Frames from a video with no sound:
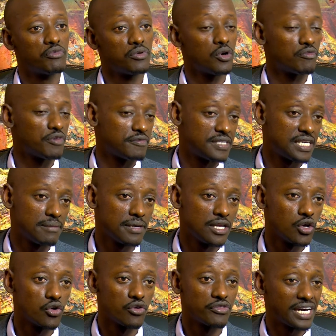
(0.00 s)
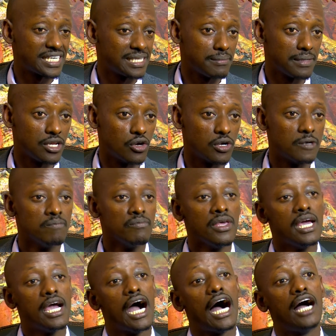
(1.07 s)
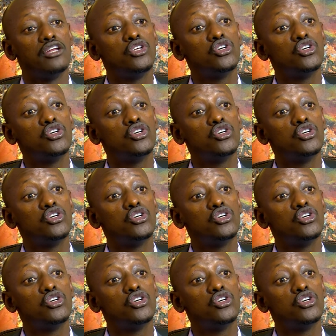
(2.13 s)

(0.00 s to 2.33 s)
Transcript: 15 million or 30 million, and